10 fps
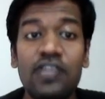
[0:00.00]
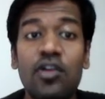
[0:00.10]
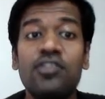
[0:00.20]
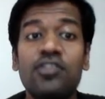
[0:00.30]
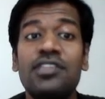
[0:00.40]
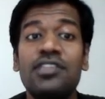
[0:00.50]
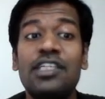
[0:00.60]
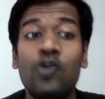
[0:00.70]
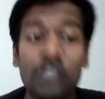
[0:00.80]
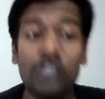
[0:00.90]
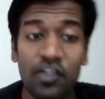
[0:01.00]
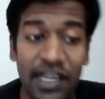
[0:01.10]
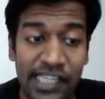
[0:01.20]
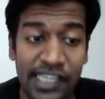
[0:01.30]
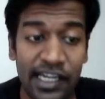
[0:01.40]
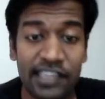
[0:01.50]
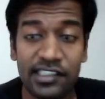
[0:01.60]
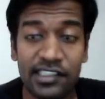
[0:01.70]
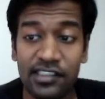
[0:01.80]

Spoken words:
you will also see question wise analysis,